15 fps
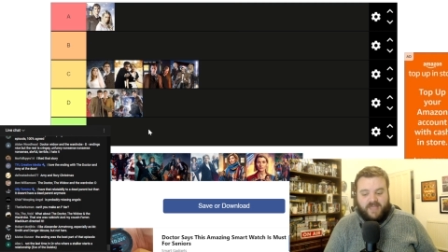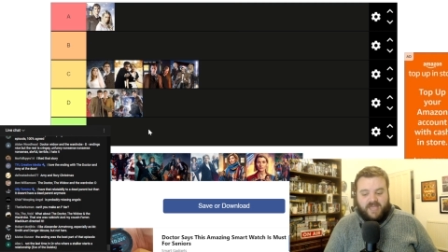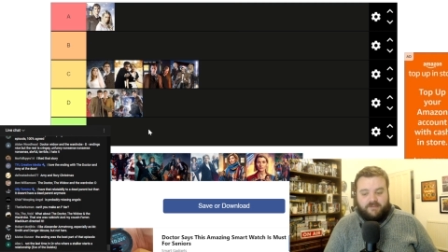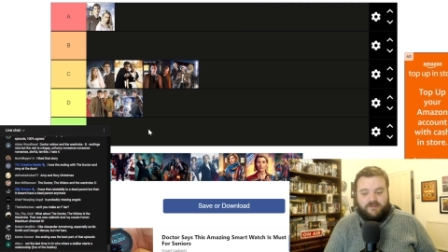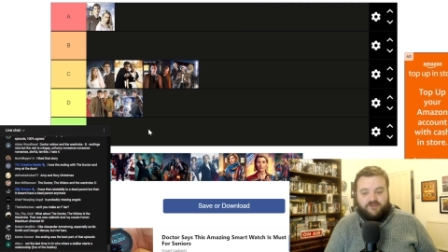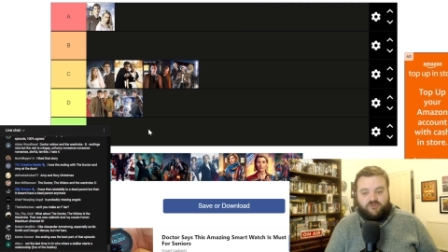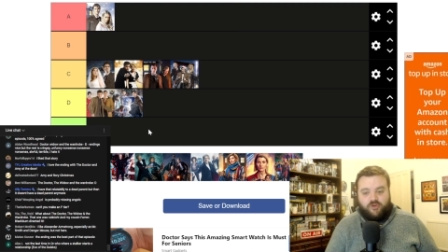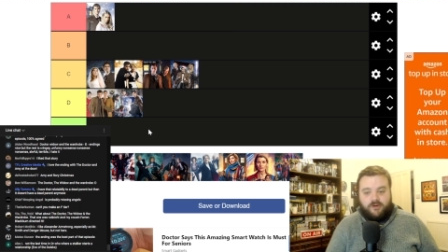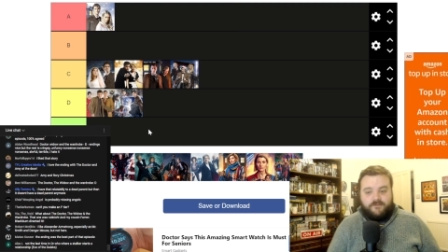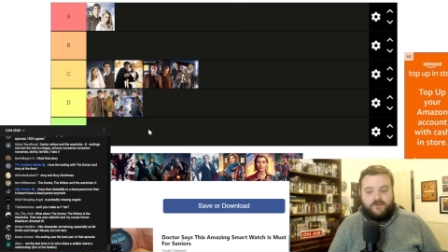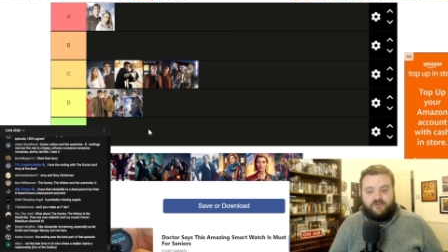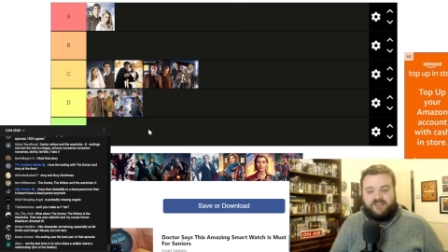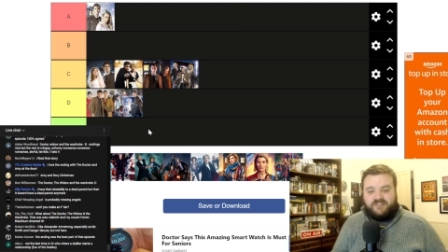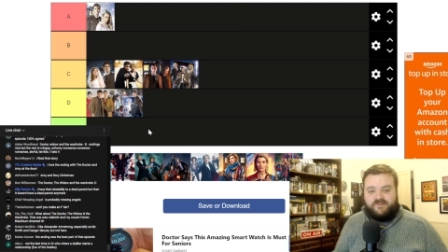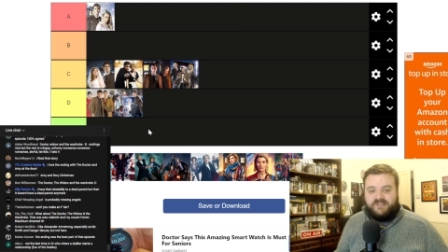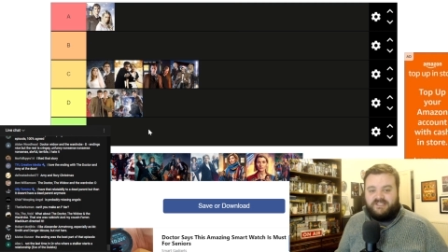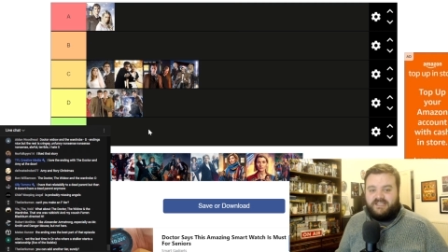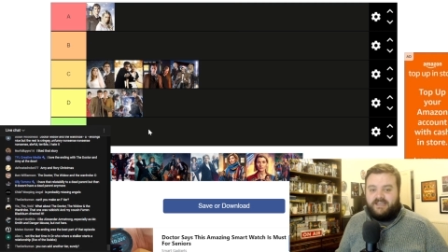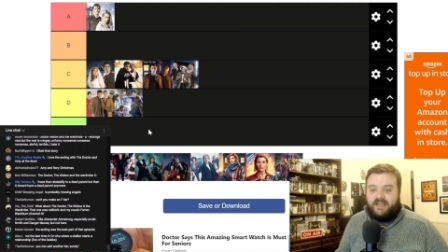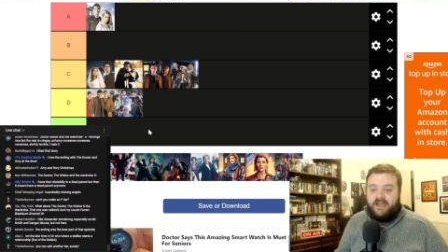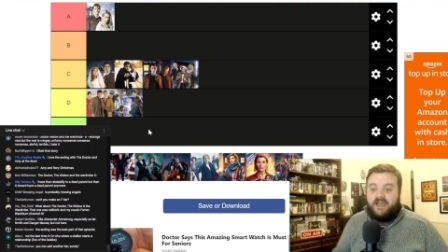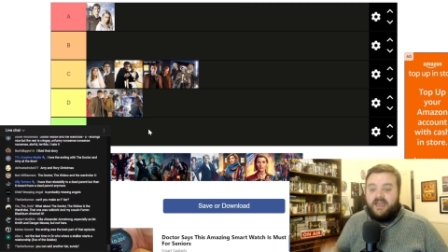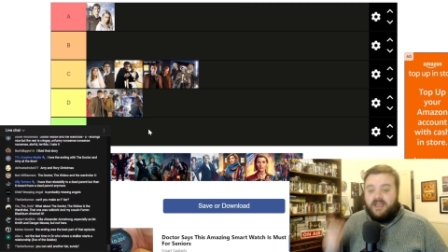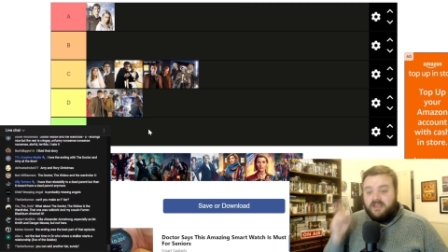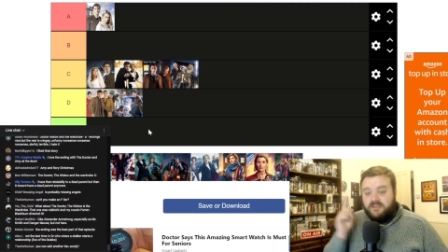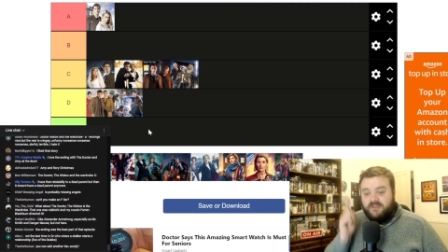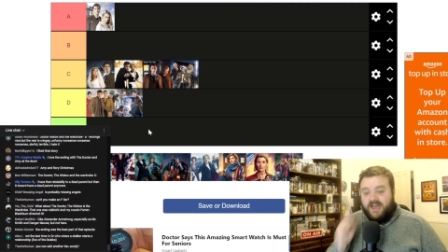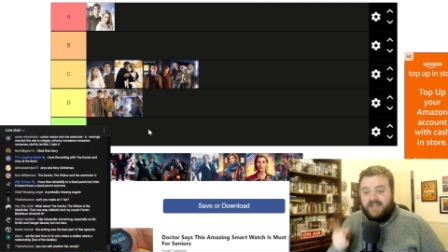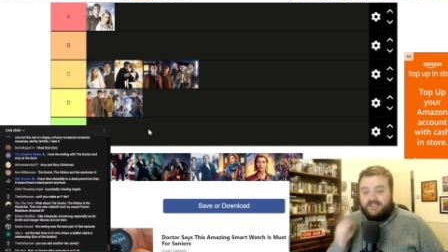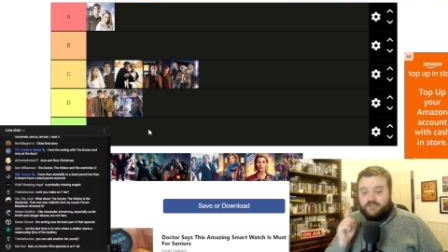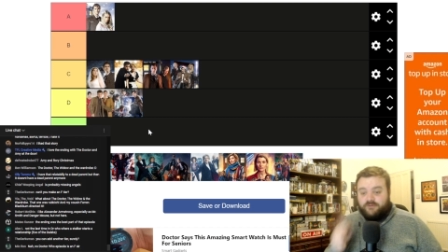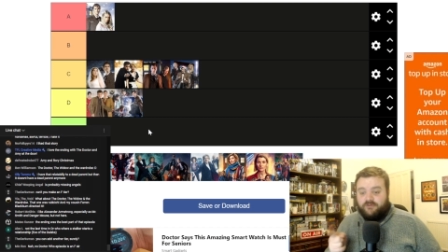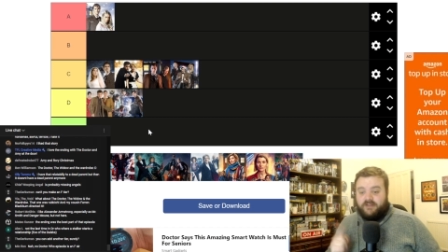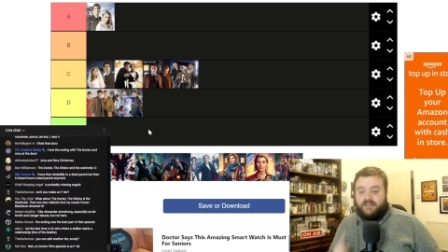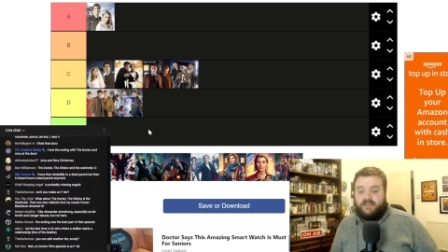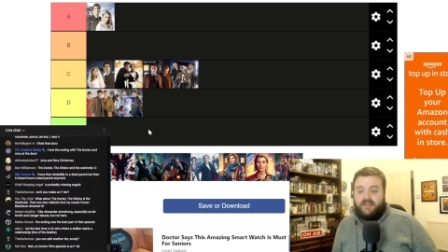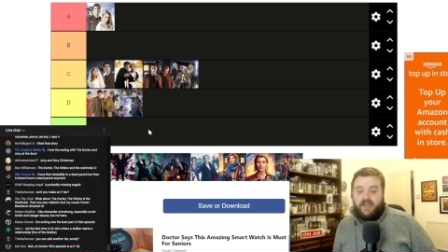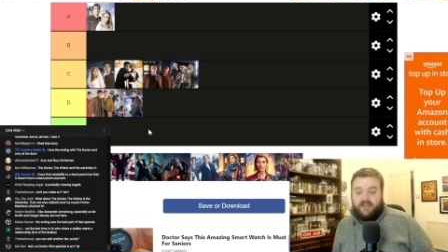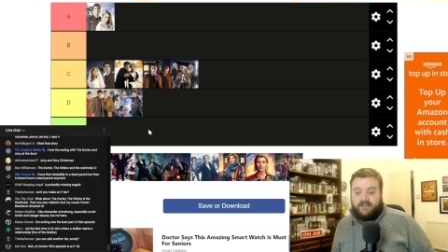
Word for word: Amy and Roy for Christmas dinner. That's really